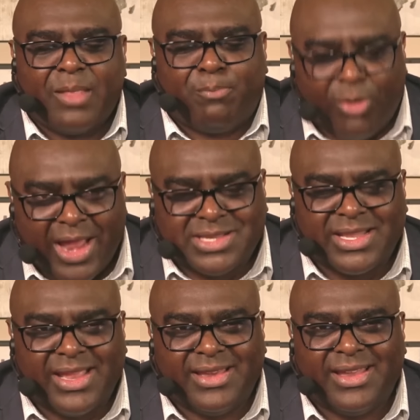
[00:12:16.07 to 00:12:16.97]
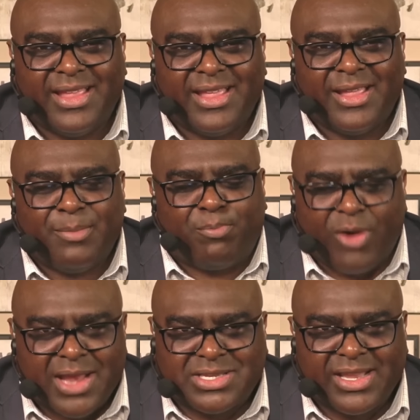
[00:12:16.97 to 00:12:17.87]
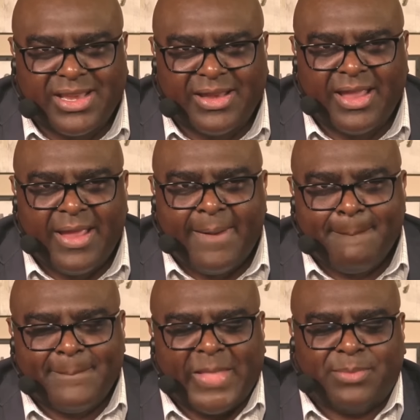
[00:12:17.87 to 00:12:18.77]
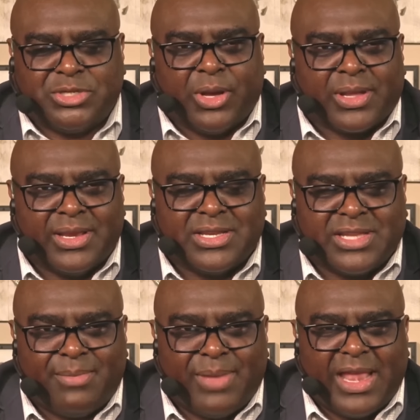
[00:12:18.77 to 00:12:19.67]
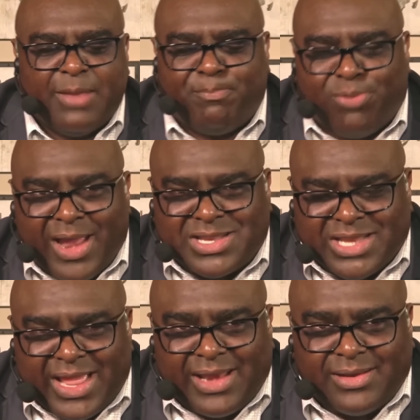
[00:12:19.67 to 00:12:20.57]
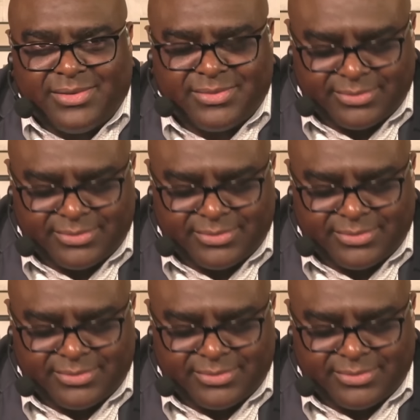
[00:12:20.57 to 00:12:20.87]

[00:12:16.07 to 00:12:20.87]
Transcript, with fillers: Press in. Press in. I'm talking to somebody. Press in.